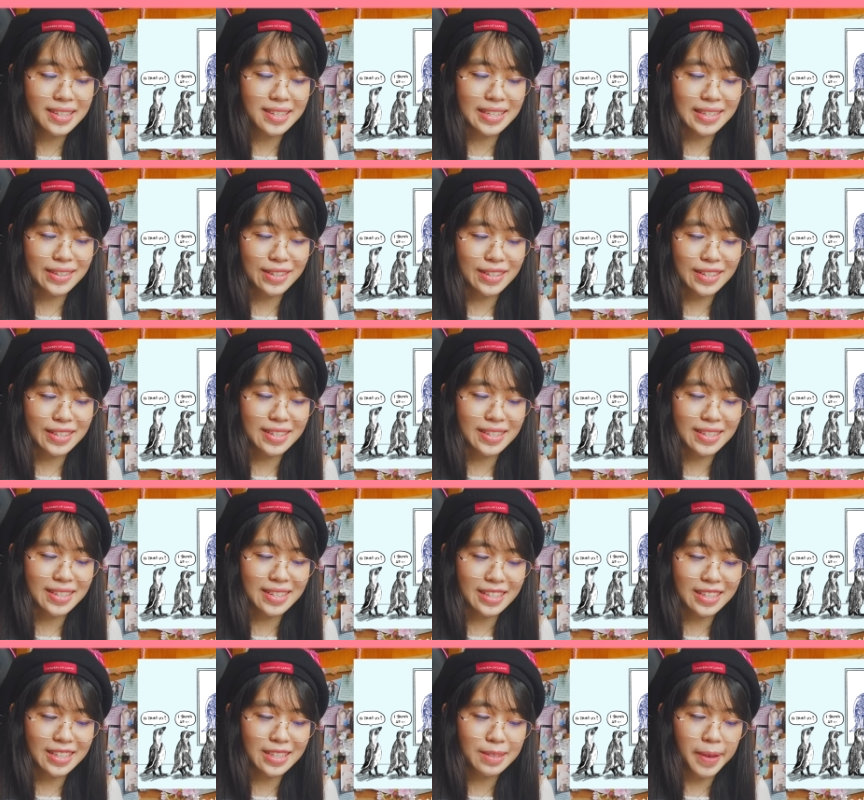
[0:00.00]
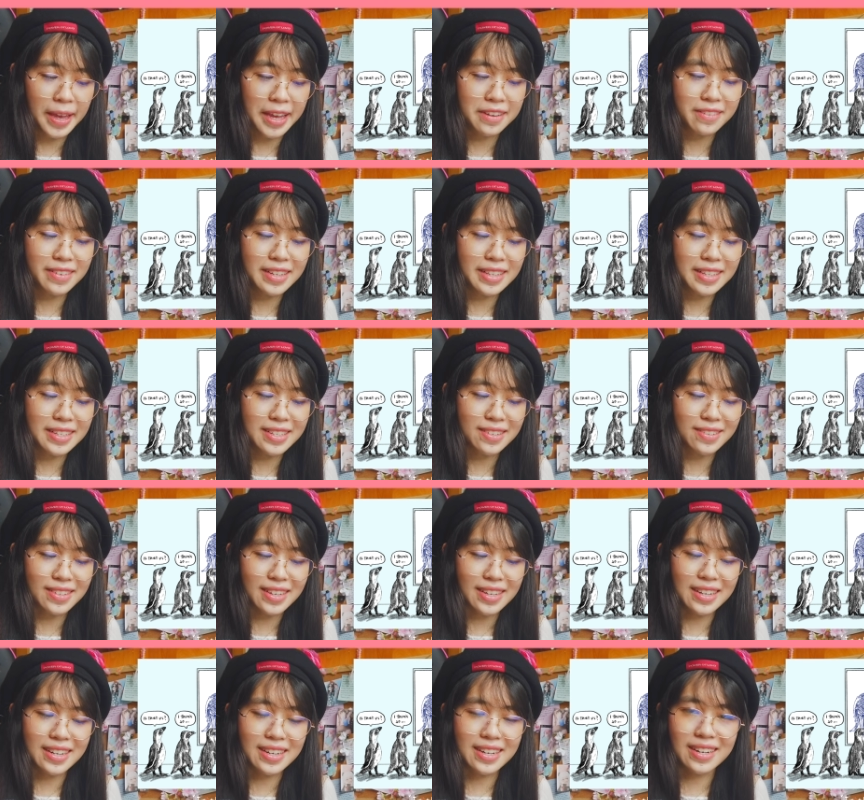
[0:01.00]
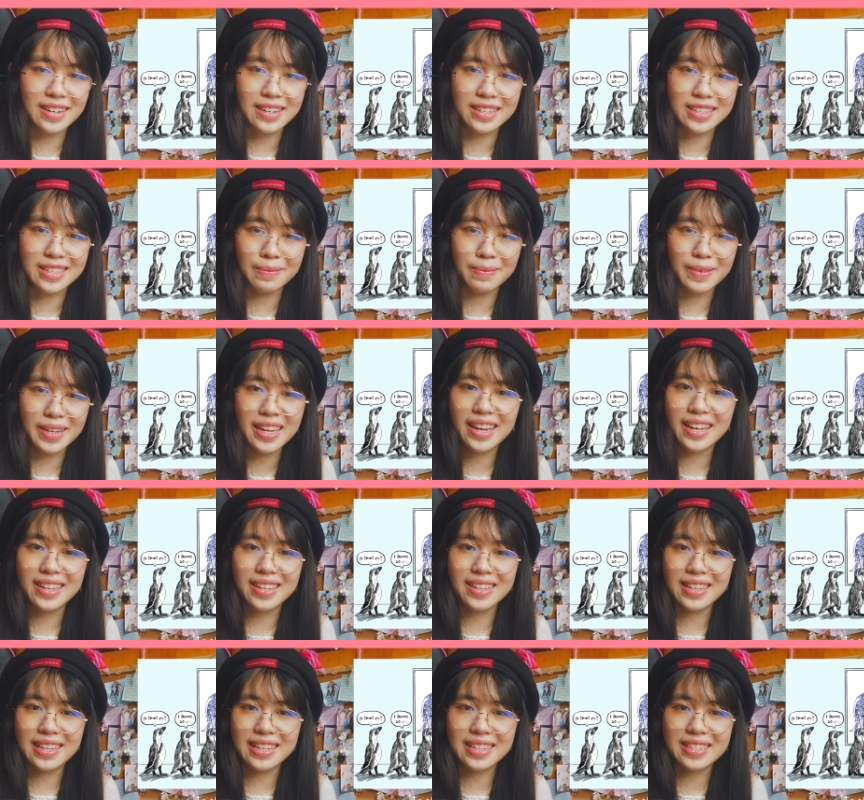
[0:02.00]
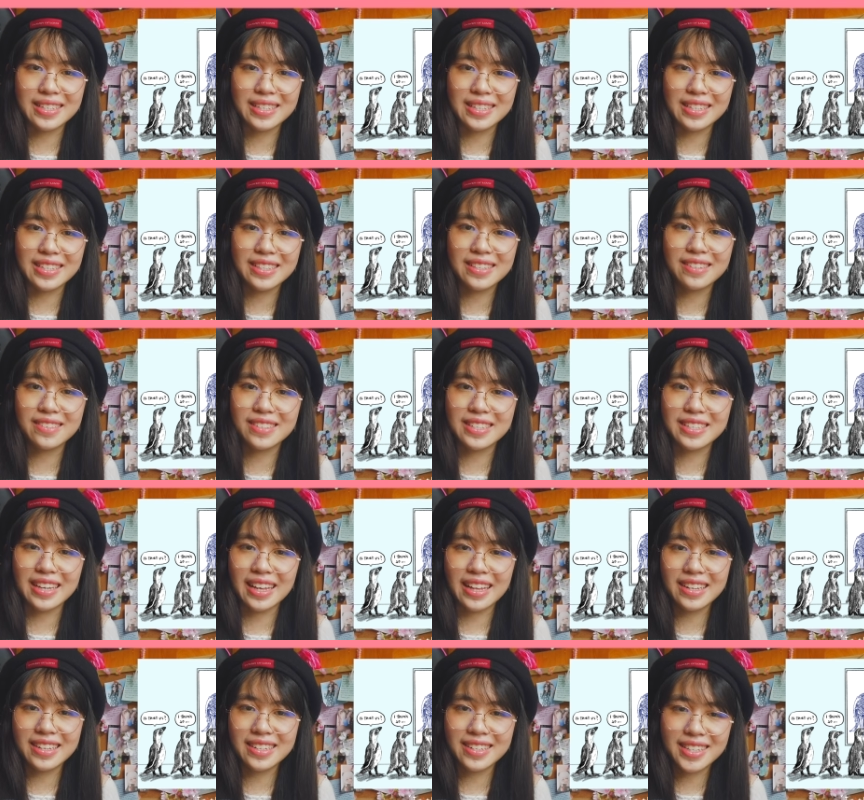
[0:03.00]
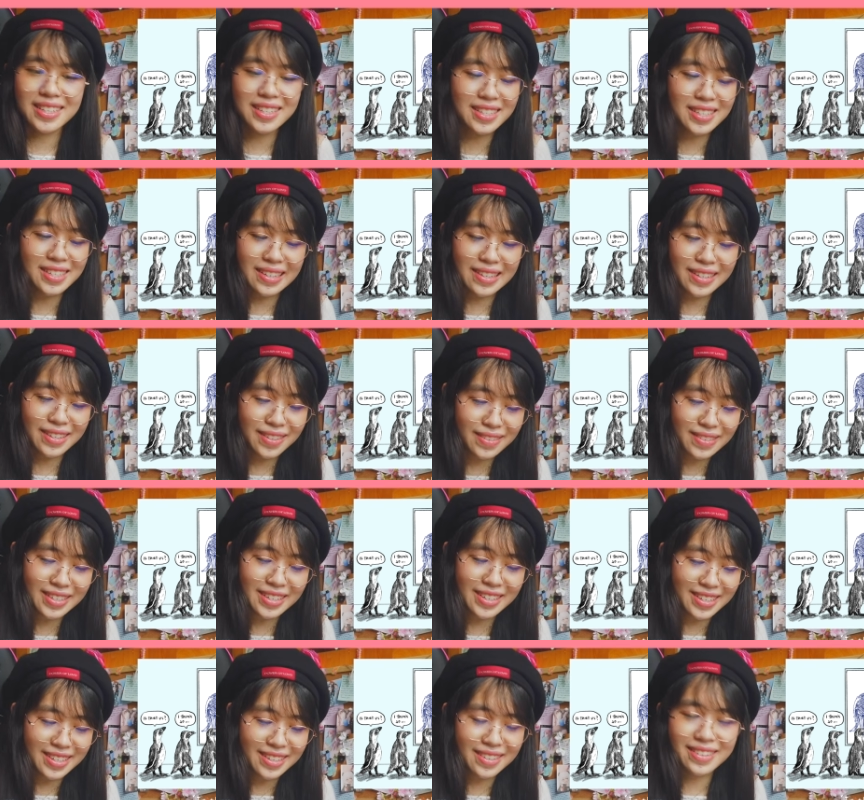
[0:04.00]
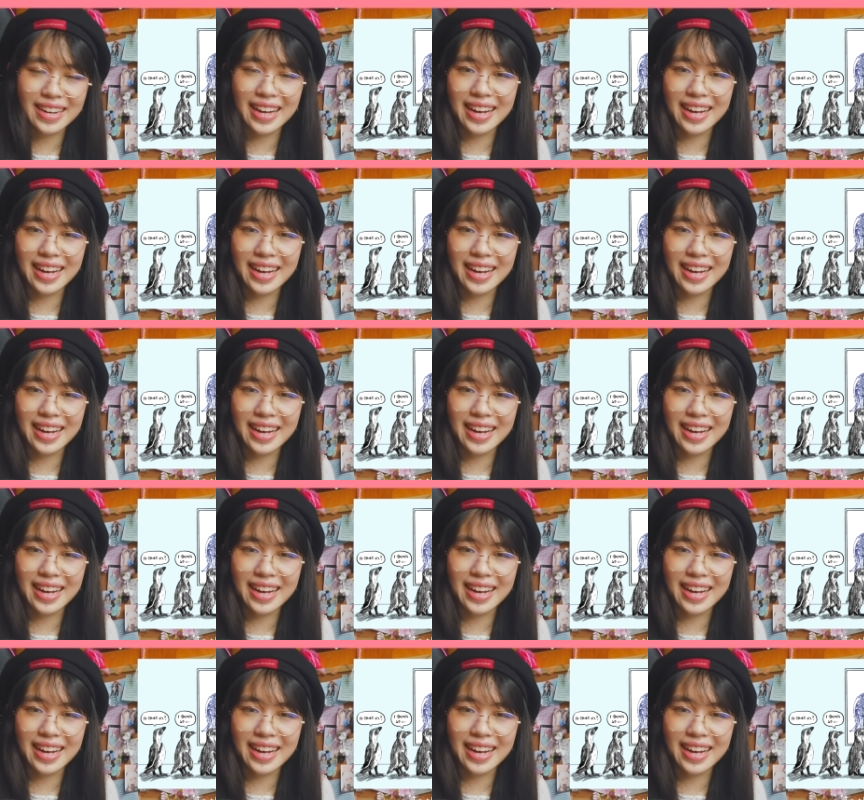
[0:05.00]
So it's just like these penguins, they're like in an exhibit, and then they see their skeletons themselves, you know,